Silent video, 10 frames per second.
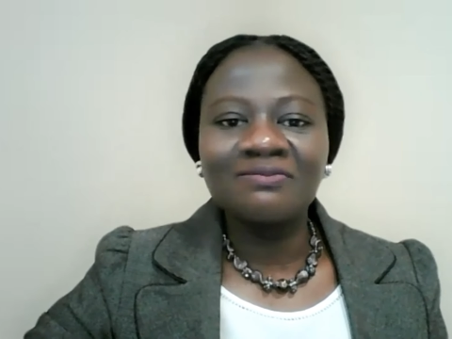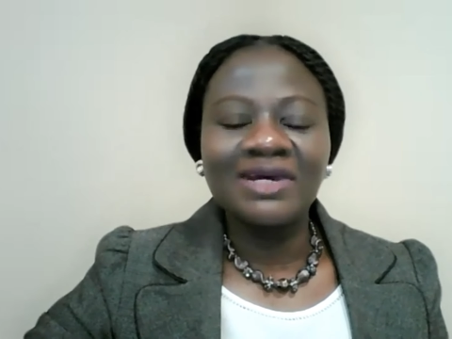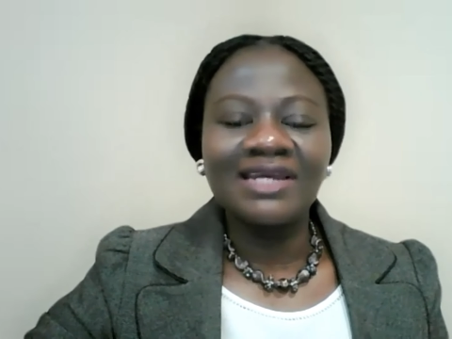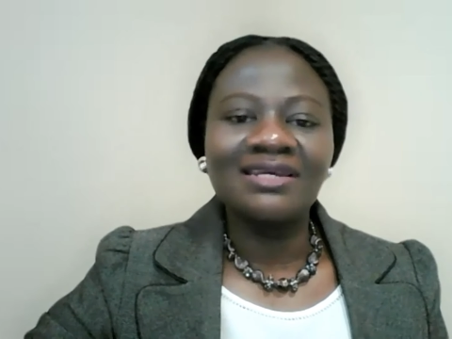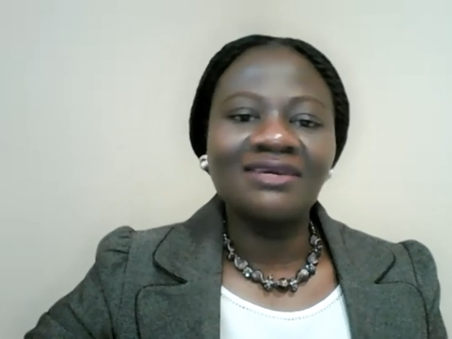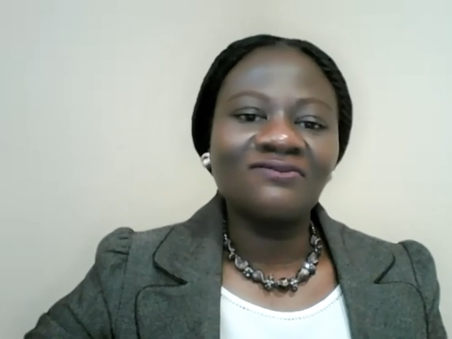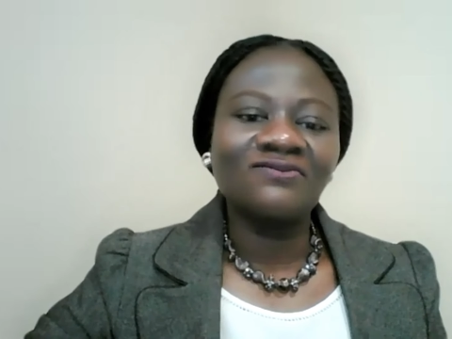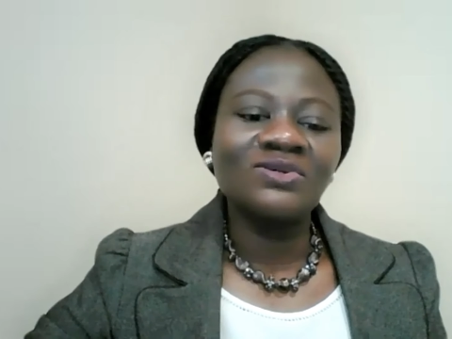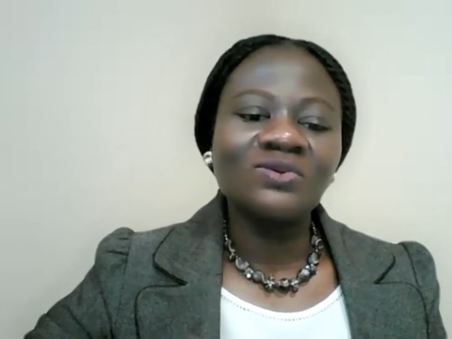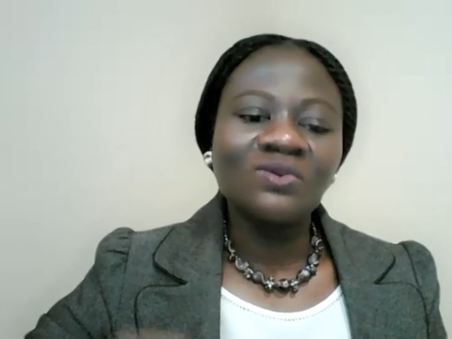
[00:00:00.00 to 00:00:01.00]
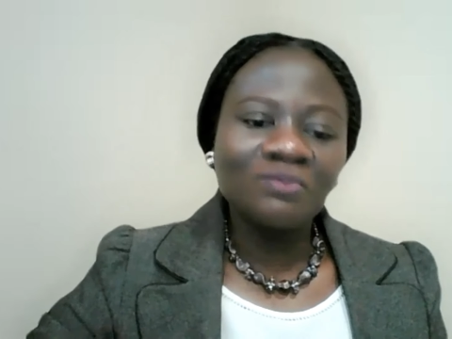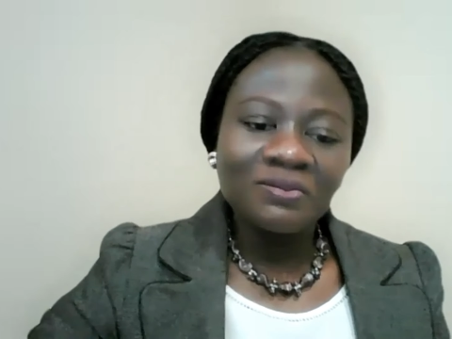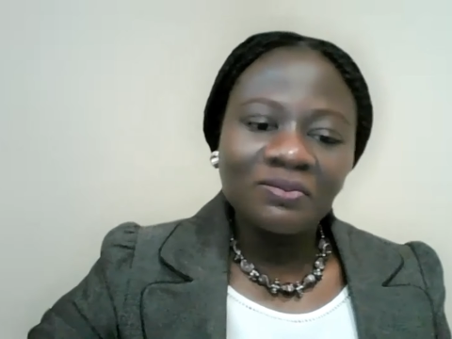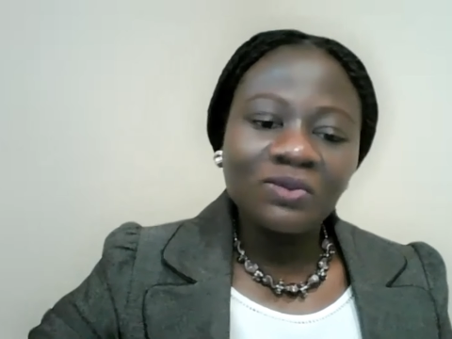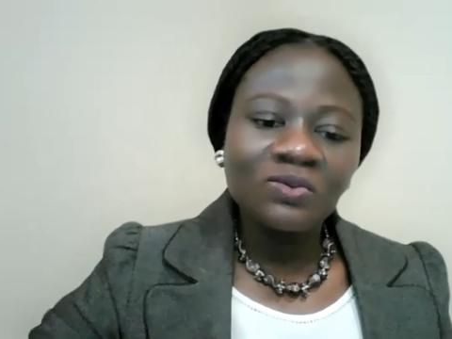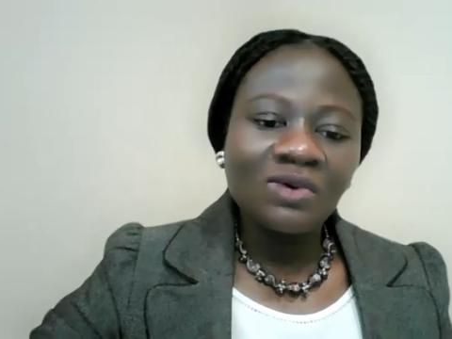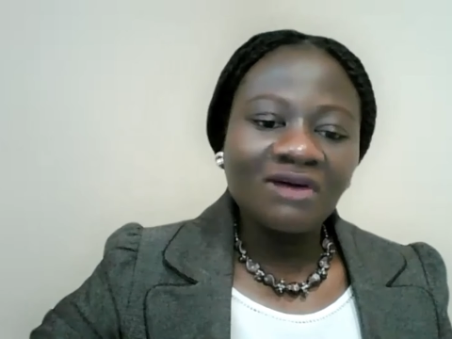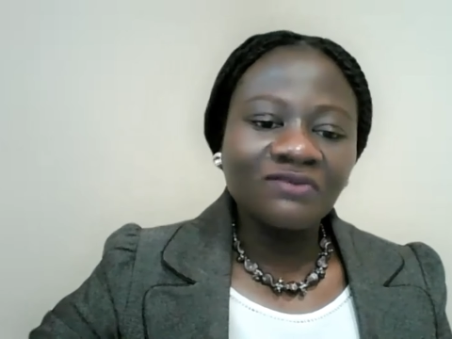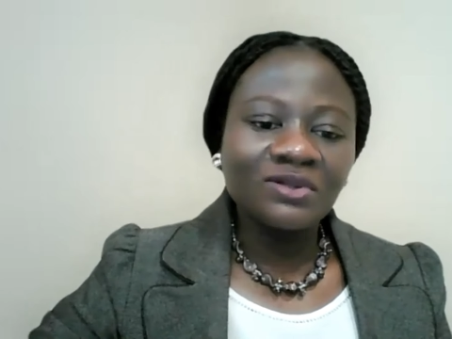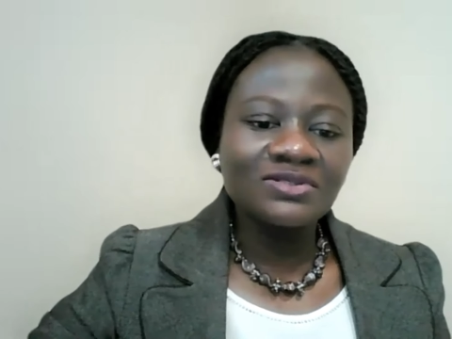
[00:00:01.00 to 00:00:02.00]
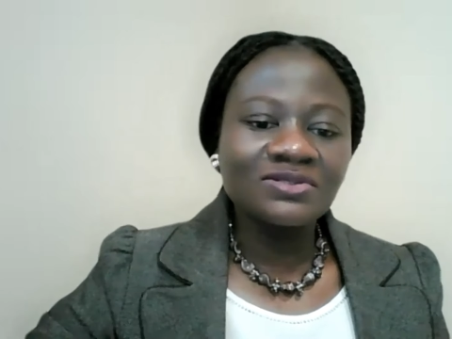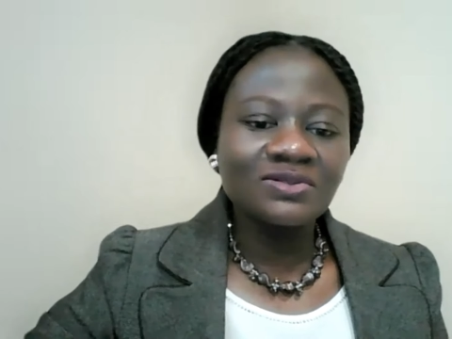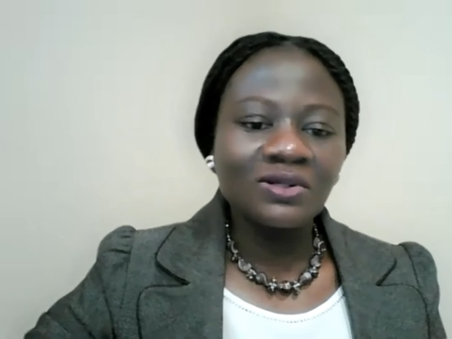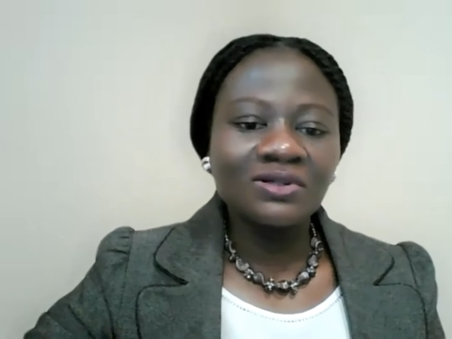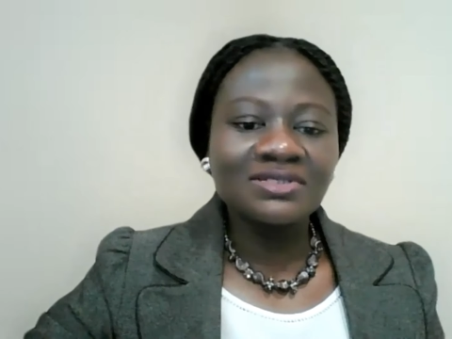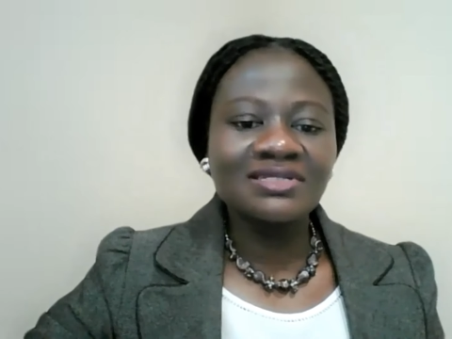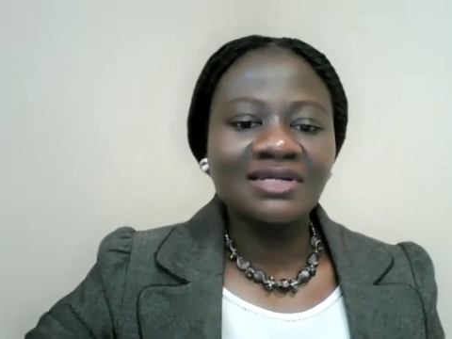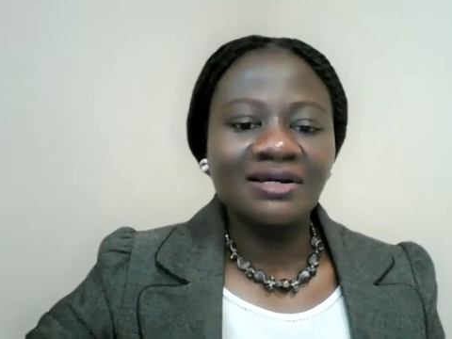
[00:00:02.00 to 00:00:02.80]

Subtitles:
but if you know people who have also lost